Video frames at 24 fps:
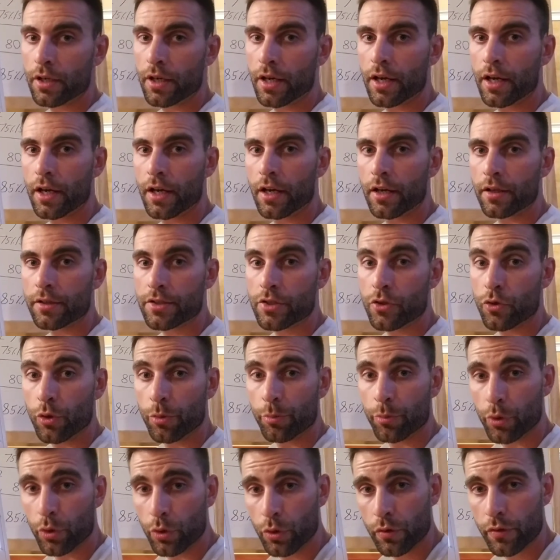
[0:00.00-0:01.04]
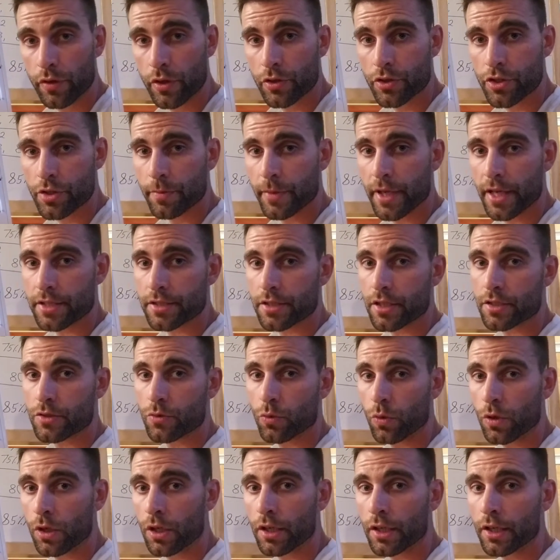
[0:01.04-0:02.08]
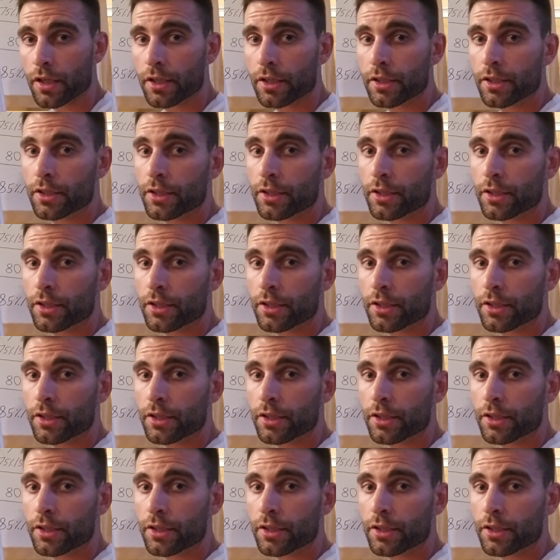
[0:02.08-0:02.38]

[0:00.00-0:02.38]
to improve your gymnastics work.